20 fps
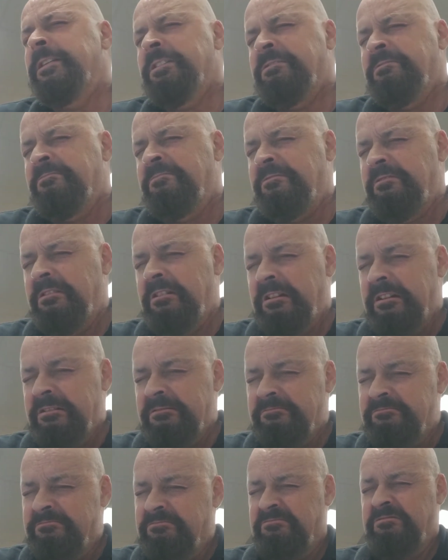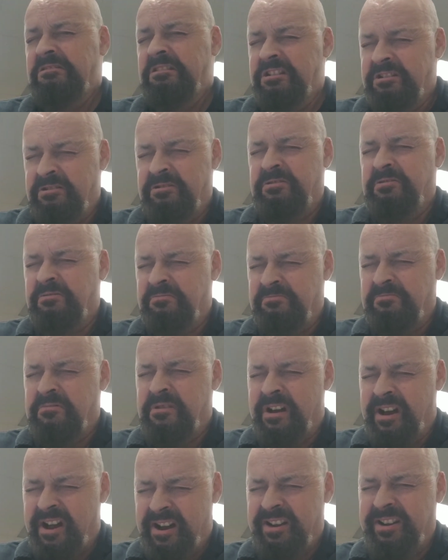They read your
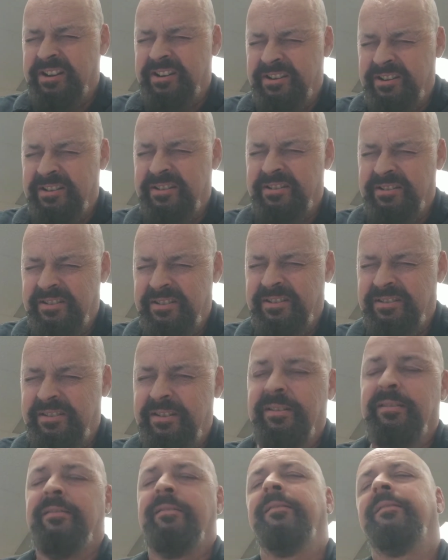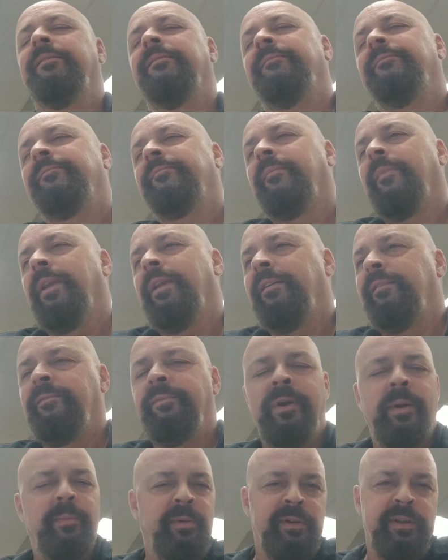mind!
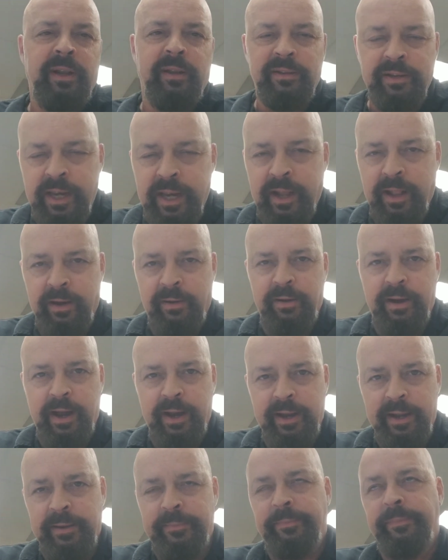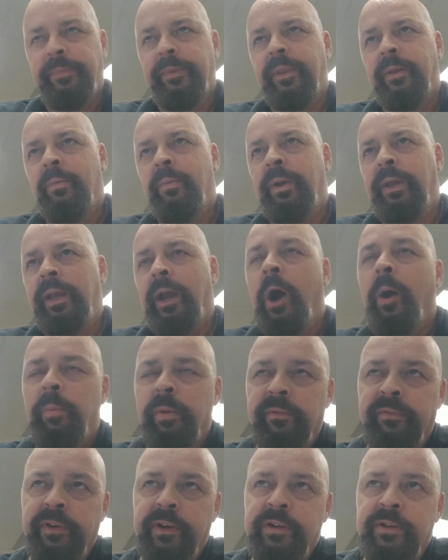Ripper sounds killer on it. We
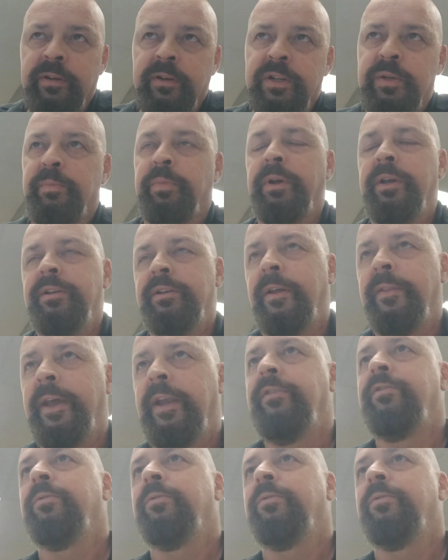opened for Judas Priest on that